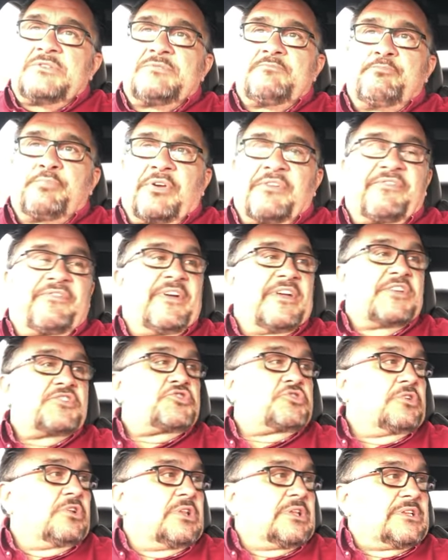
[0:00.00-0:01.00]

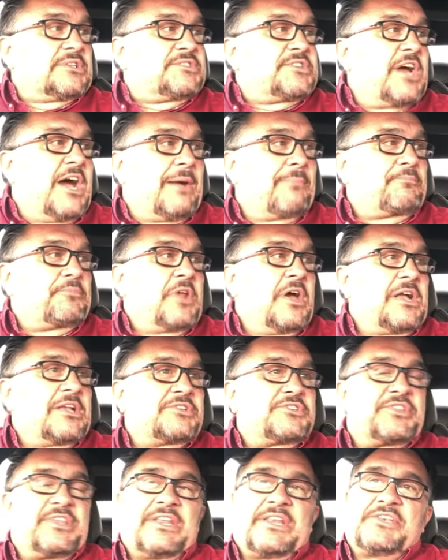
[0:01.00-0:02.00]
professional and top
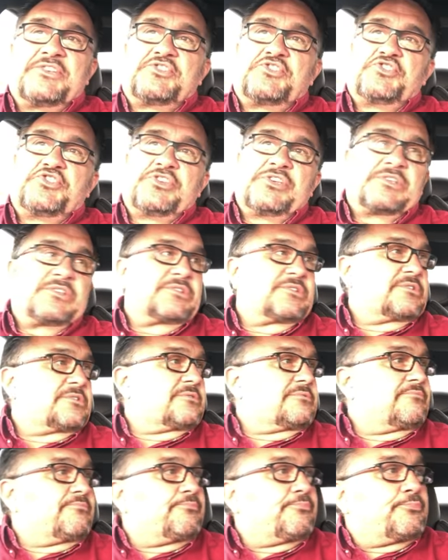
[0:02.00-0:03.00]
notch that it's just
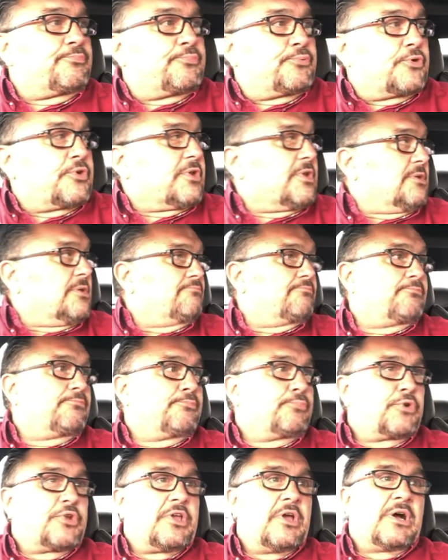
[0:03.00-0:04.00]
pretty
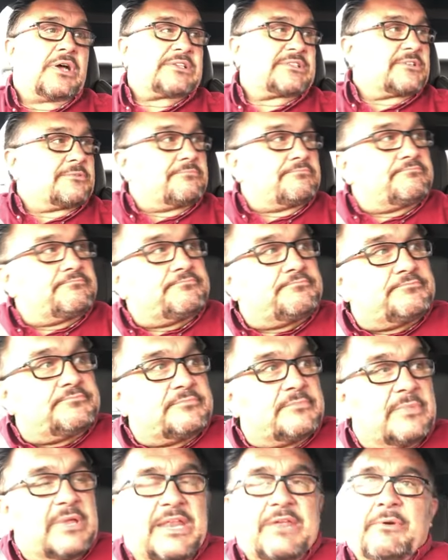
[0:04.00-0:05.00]
awesome.
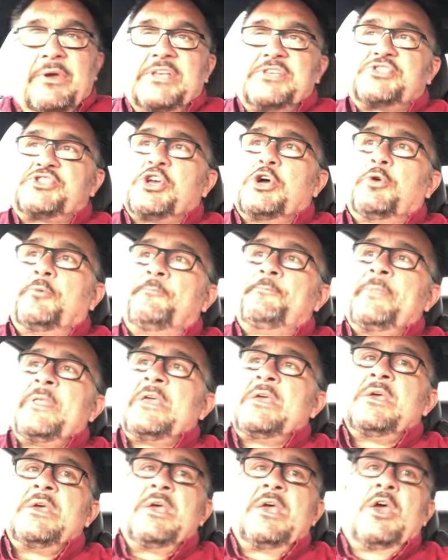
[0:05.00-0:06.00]
Anyway, so
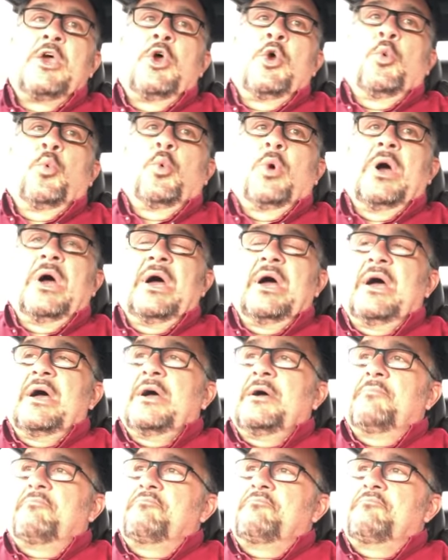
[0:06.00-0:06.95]
uh,